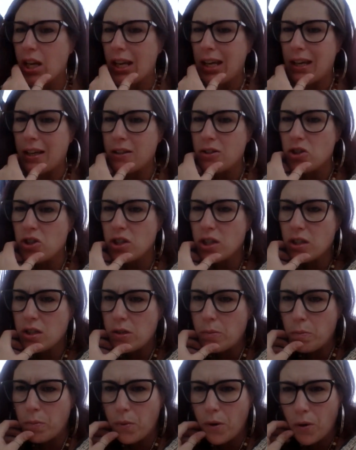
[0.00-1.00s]

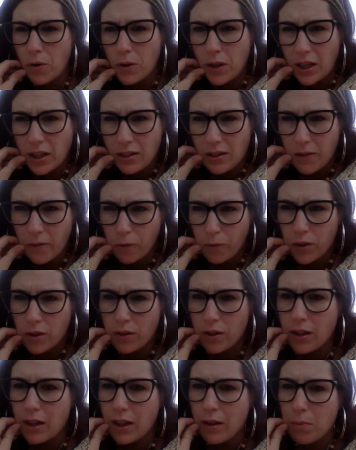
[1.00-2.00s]
changed. It's burning
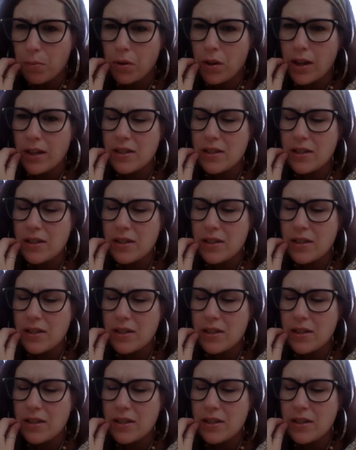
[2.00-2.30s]
differently.